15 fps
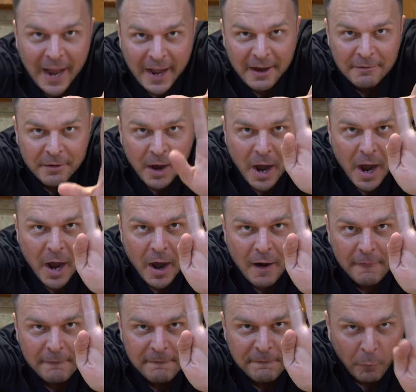have
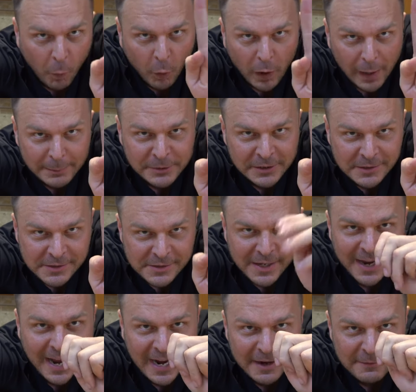four options.
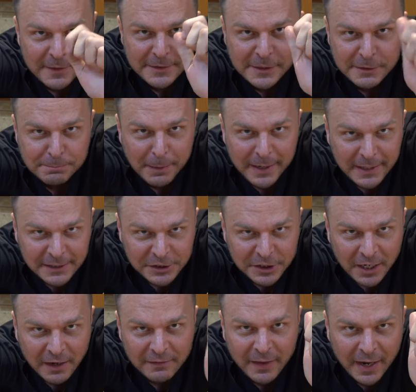They have spinach,
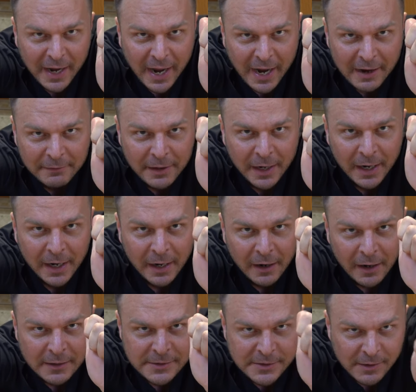they have
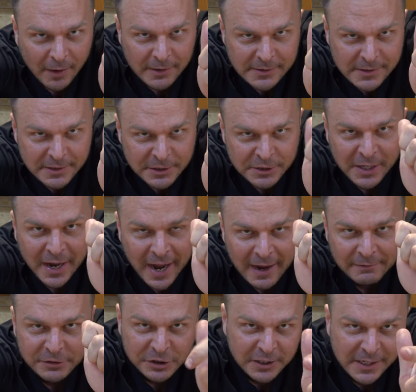sausage, they
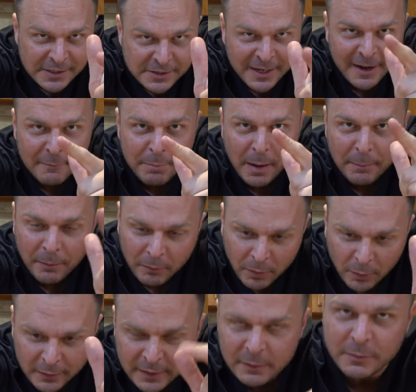have cheese, they have
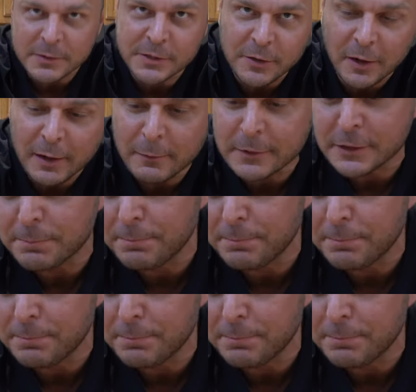pepperoni. We're starting with